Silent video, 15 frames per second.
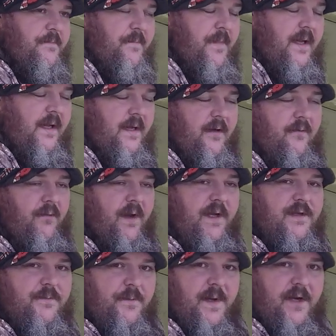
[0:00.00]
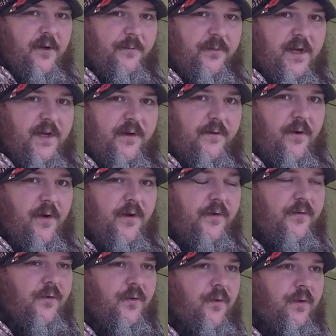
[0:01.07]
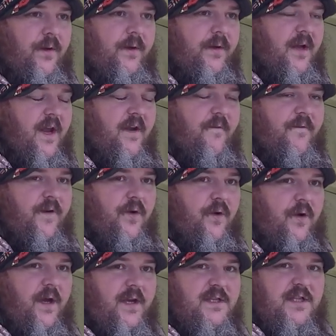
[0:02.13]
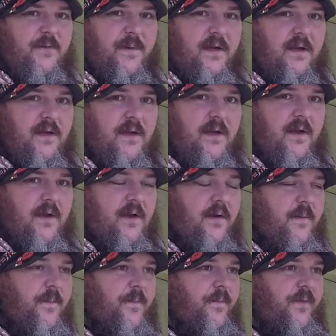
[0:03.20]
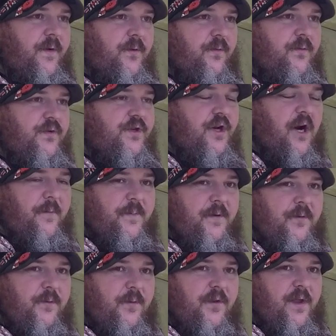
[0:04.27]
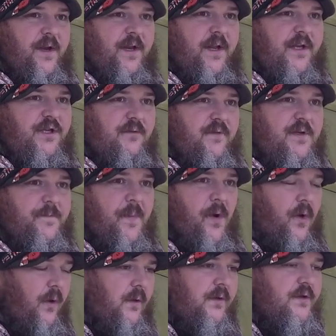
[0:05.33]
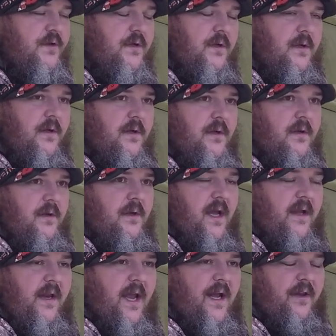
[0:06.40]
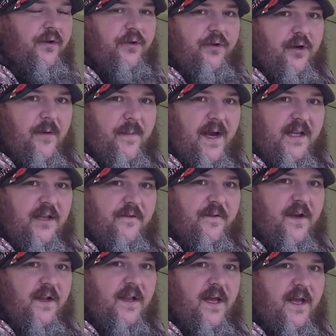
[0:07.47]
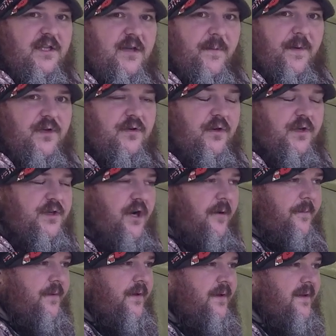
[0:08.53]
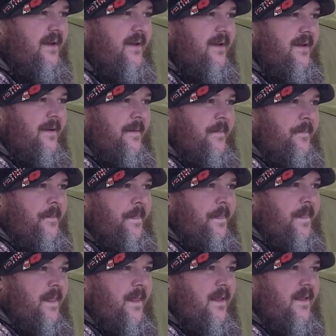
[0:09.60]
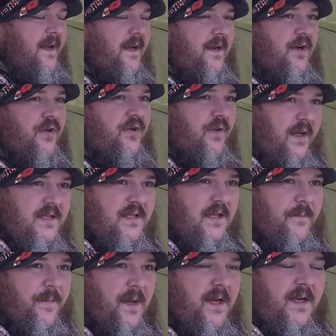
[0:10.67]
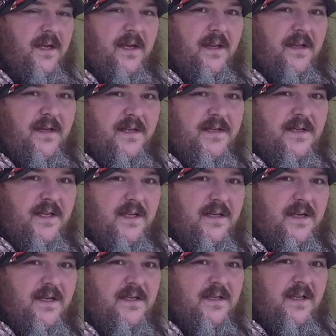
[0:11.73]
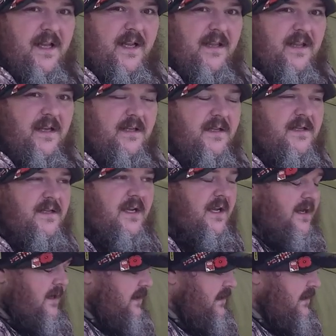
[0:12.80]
million rigs made up ready to rock and roll, and every hook has to be, you know, sharpened within an inch of its balls and held under a magnifying glass to make sure it's sharpened. Thank Christ that pike angling isn't like that just yet.